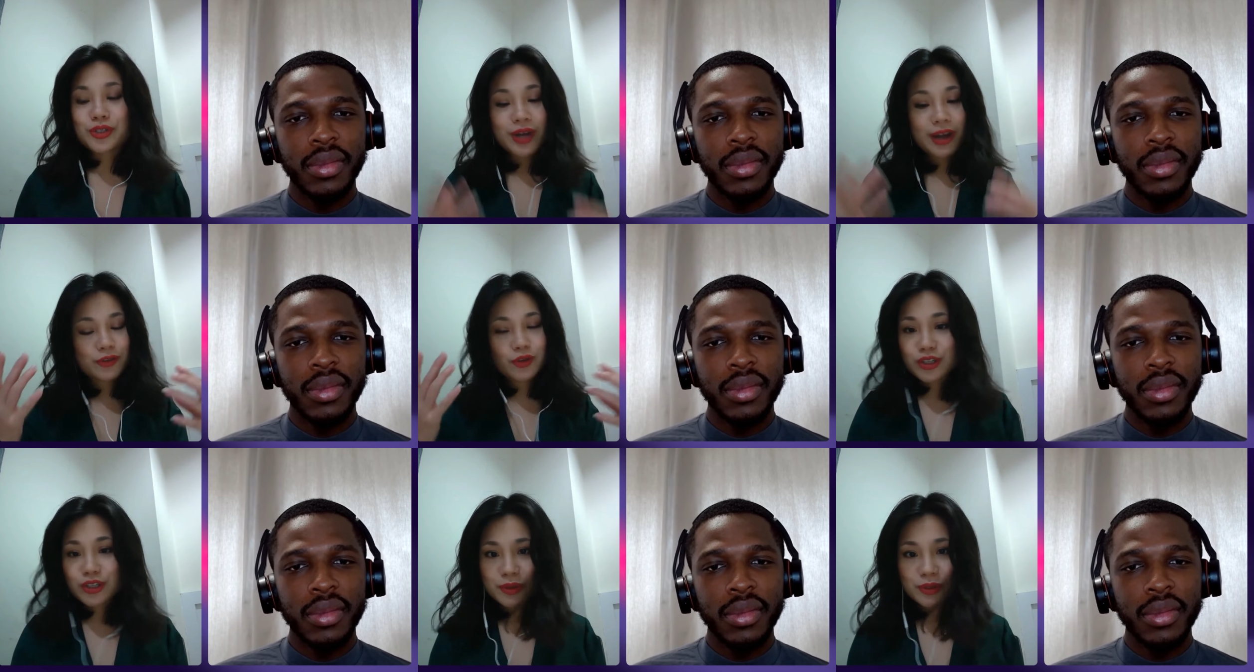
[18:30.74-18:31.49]
Speaker 1: So I've
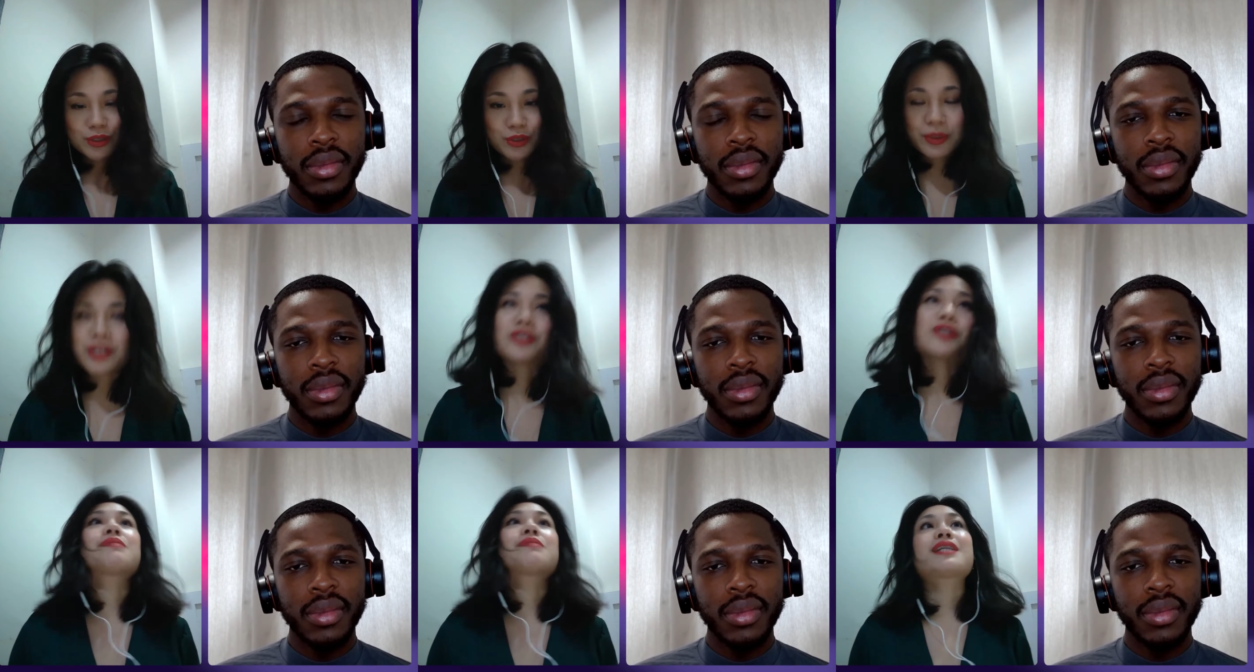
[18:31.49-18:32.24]
talked about this so many
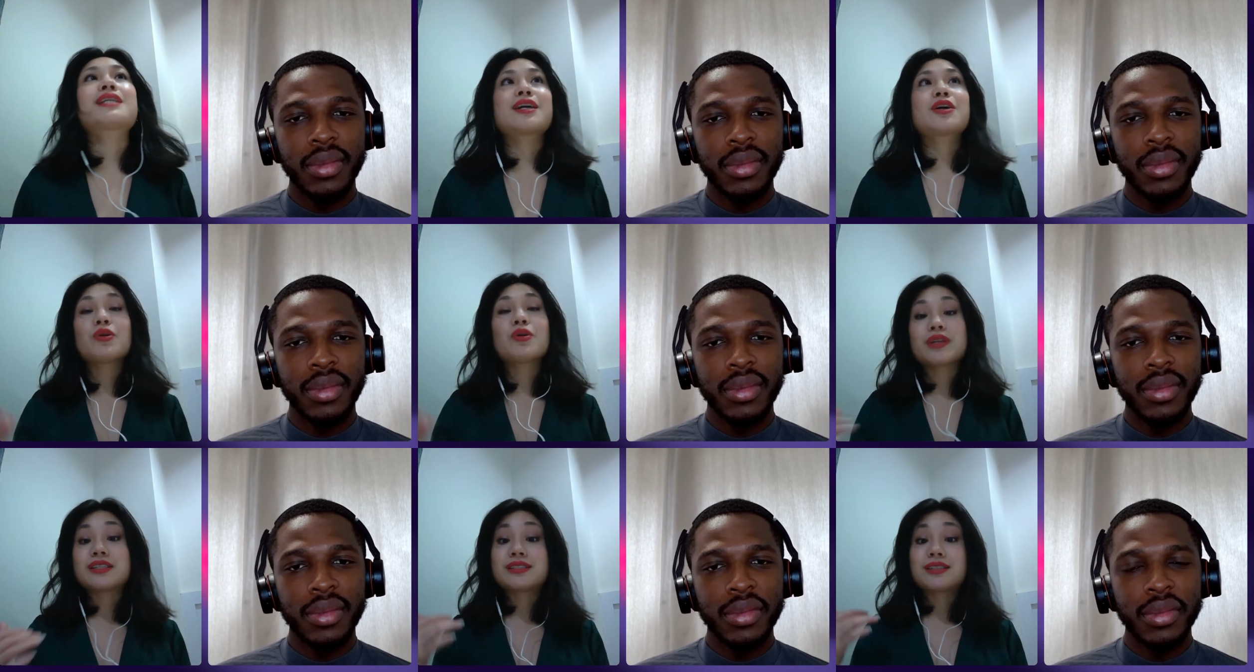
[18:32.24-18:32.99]
times, and I called
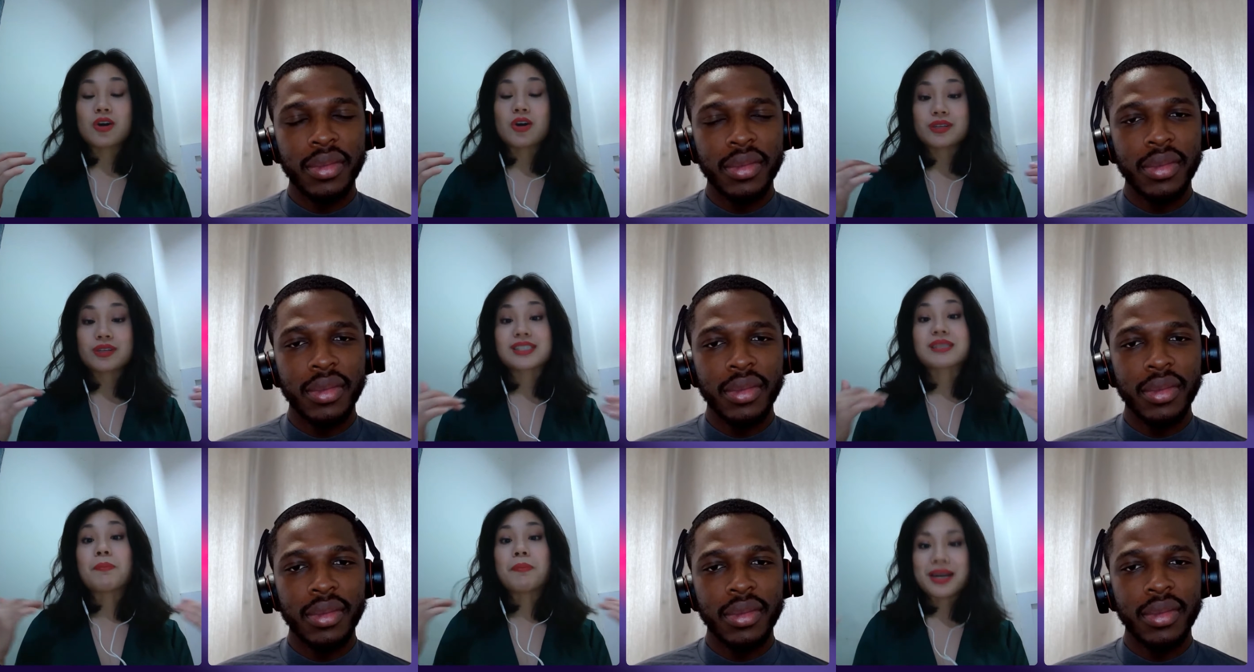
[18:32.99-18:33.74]
it called this
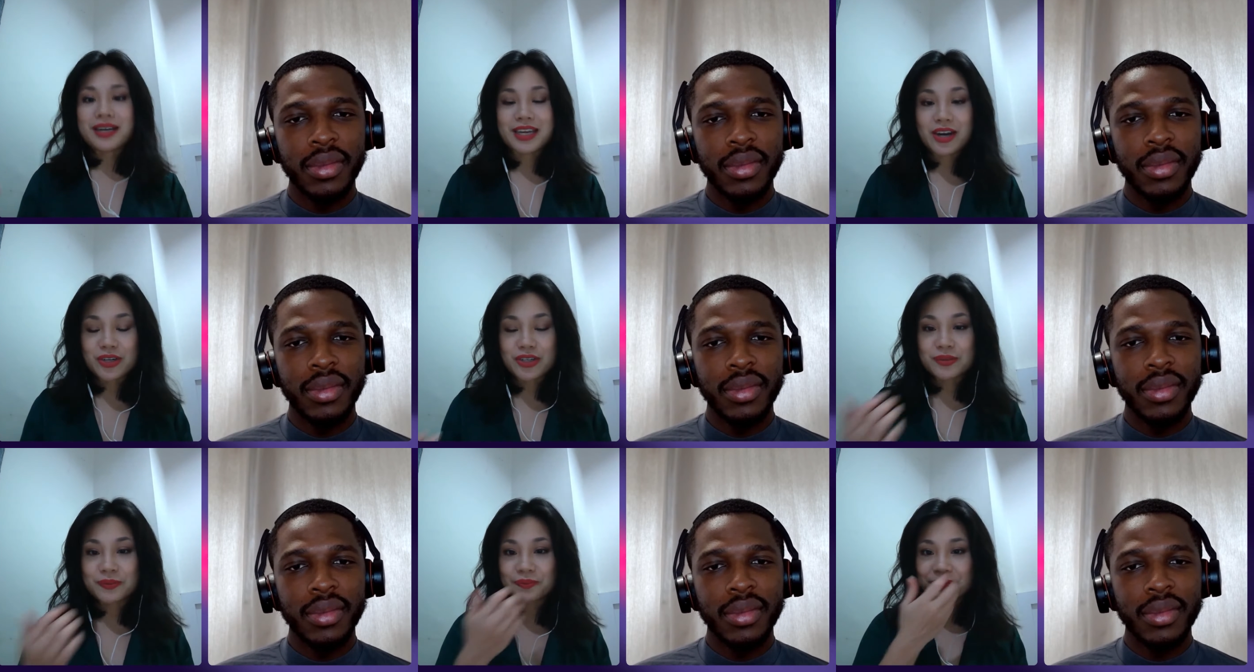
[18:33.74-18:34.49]
the money
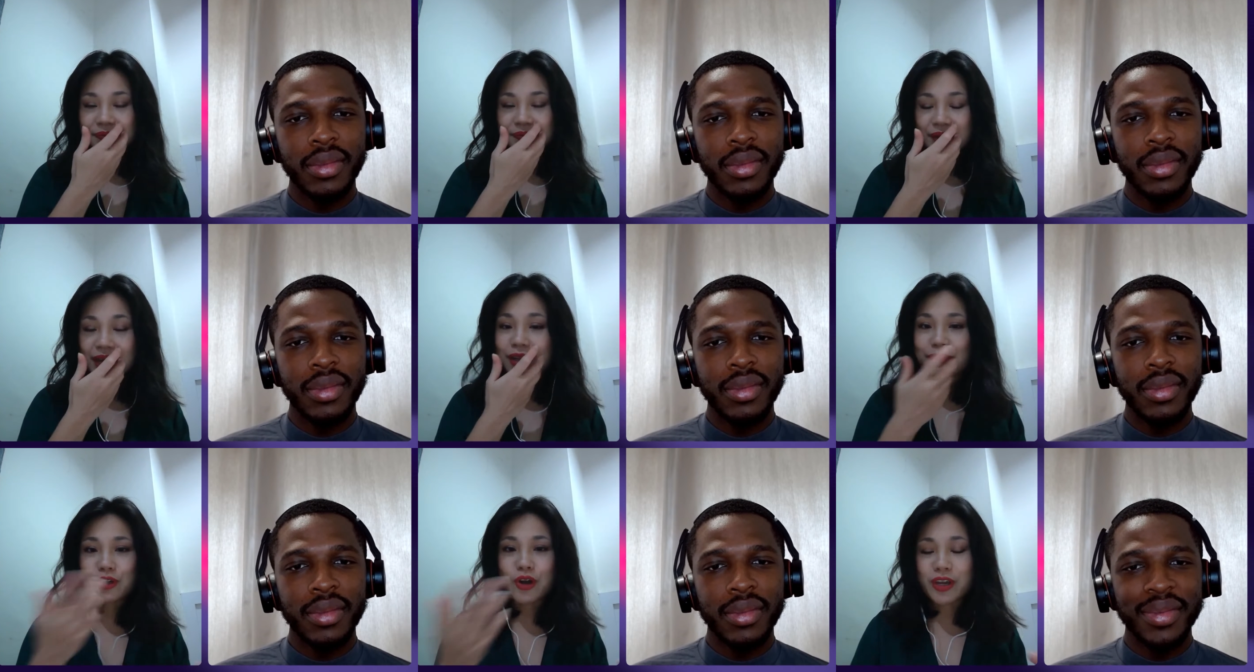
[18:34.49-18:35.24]
garden. I
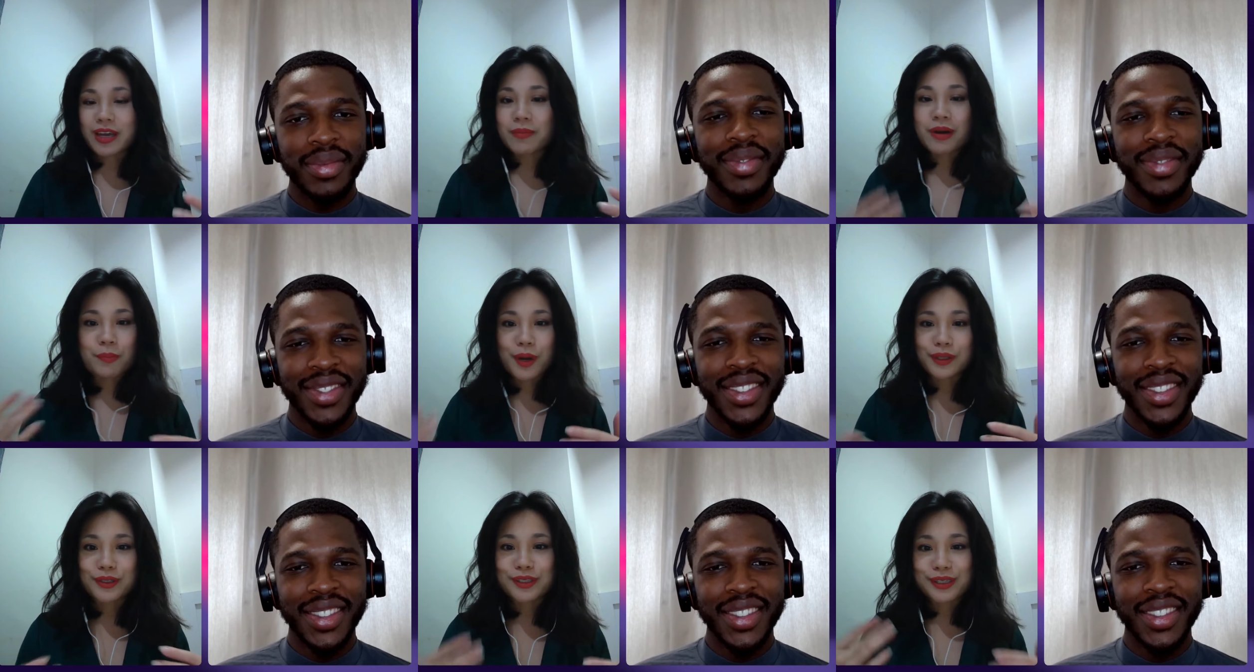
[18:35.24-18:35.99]
love talking about
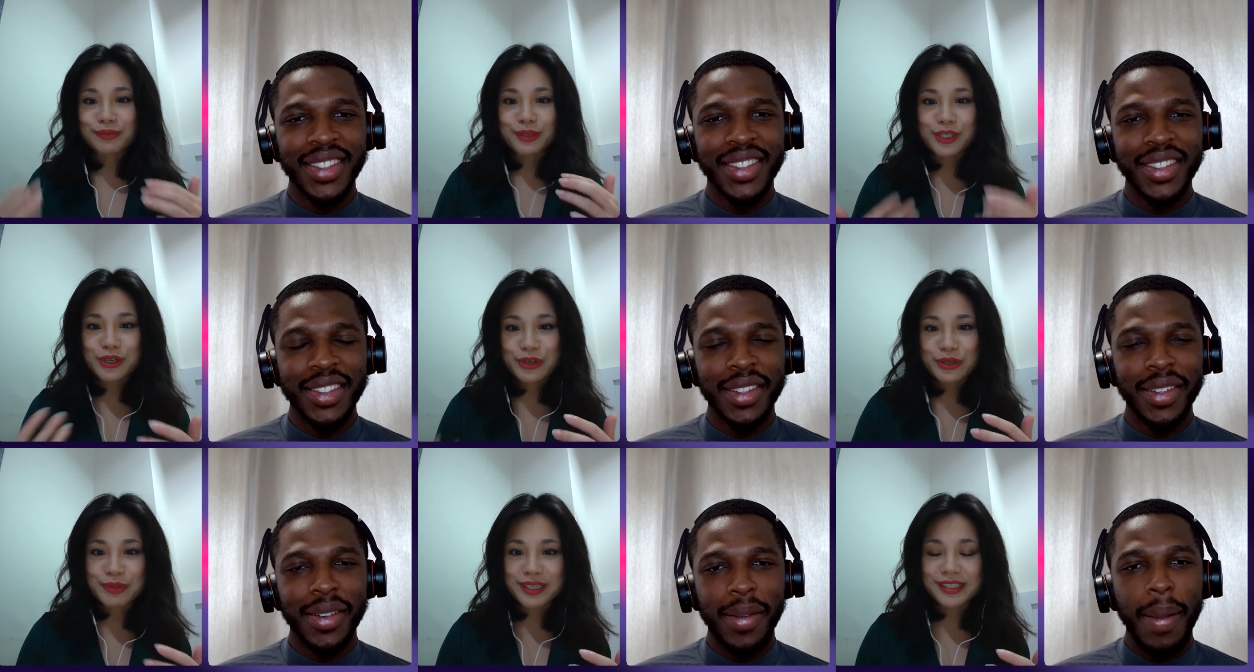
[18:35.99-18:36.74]
abundance and
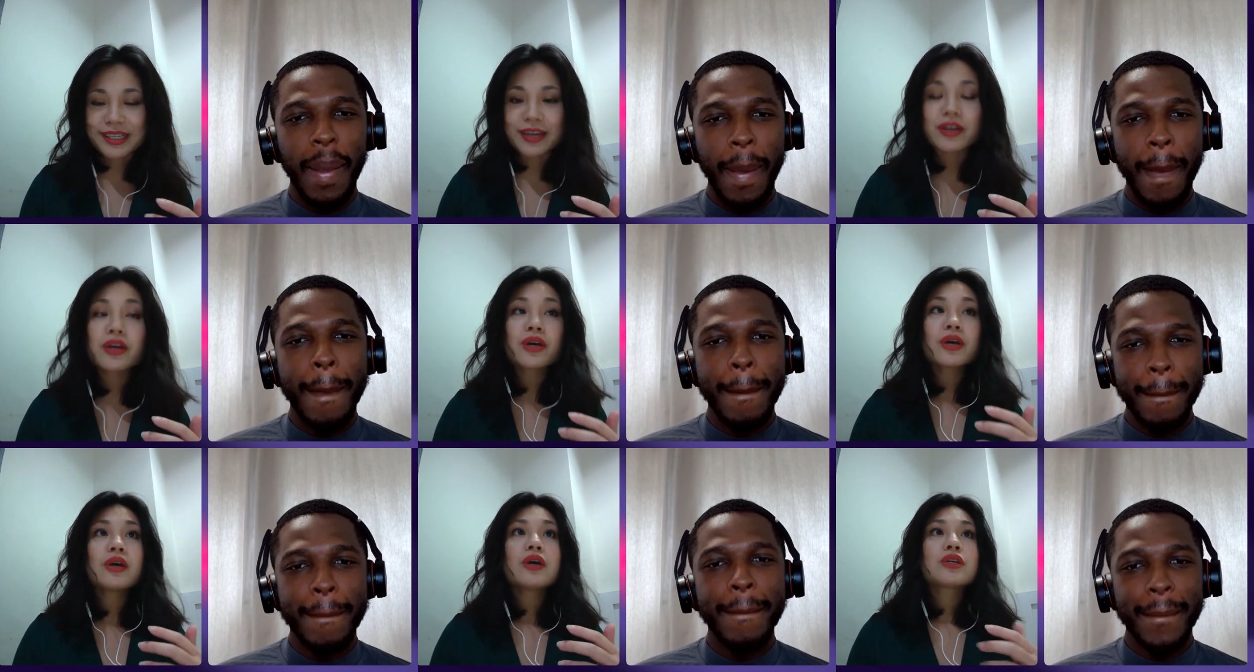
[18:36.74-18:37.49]
material mindset.
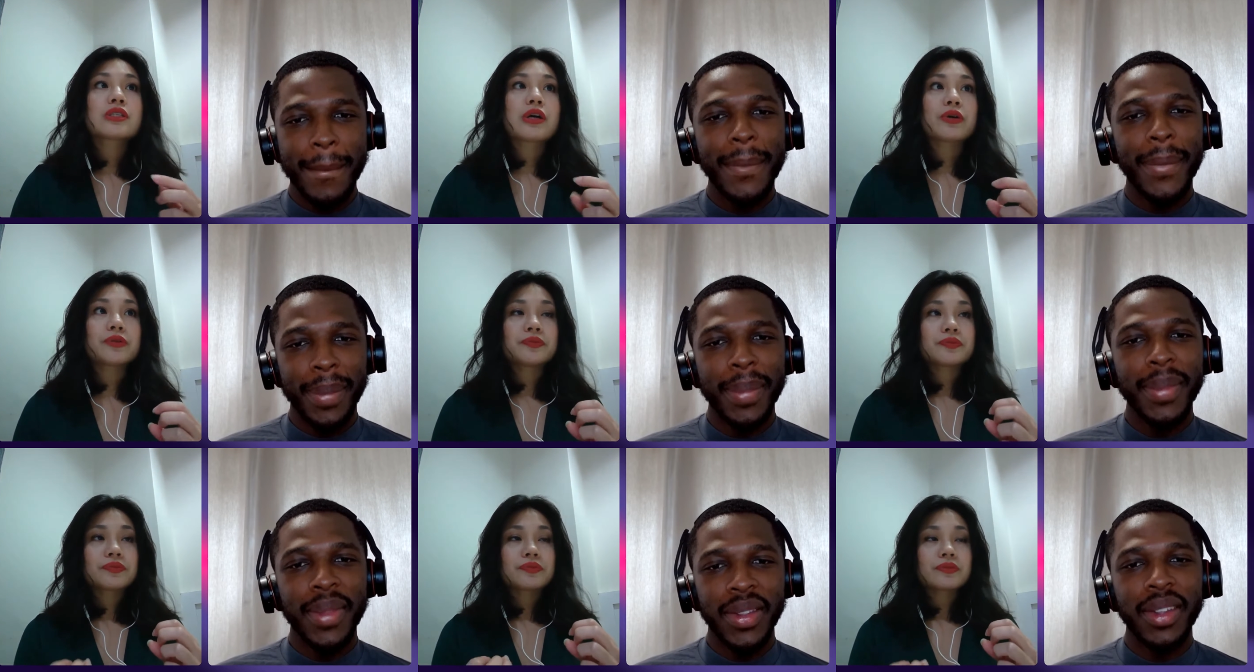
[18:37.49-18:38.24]
So
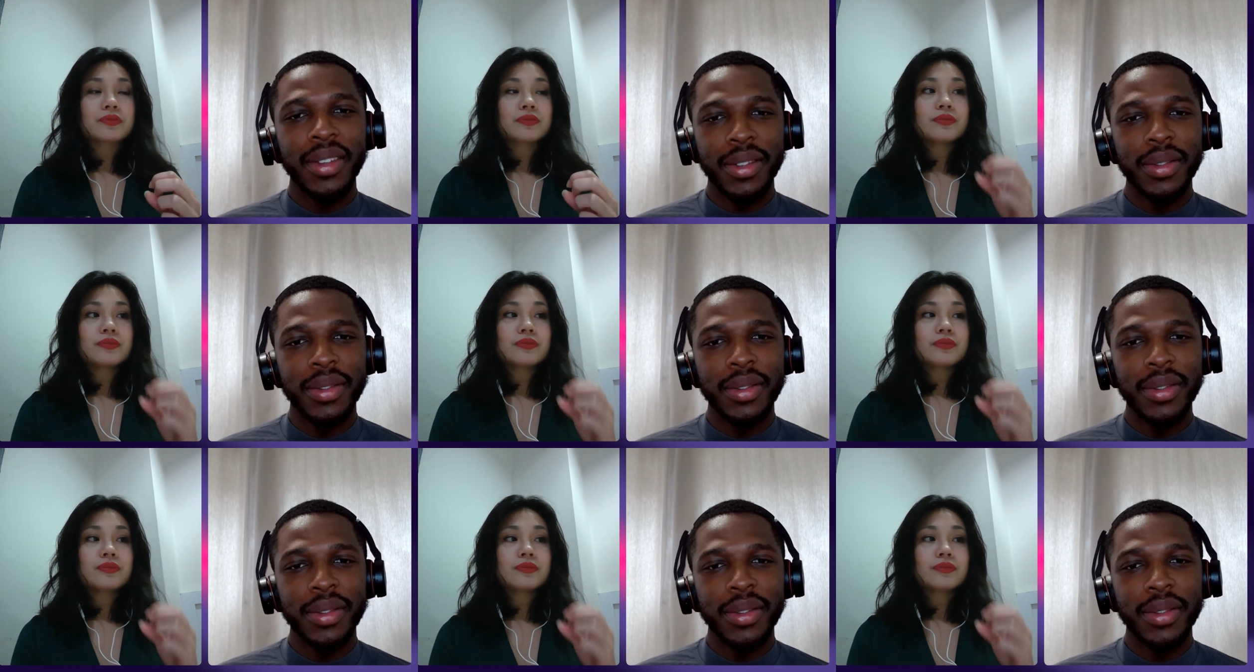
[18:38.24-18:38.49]
mm.